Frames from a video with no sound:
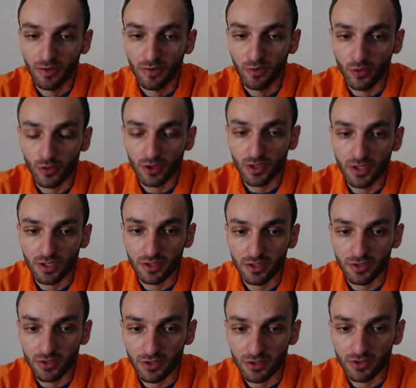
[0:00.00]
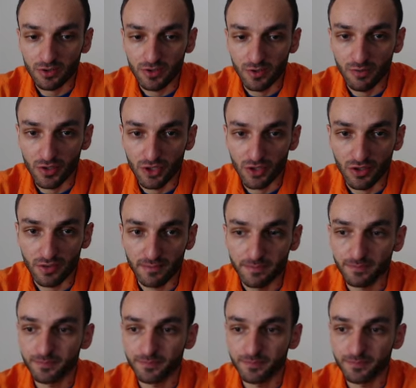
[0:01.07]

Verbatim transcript: for third division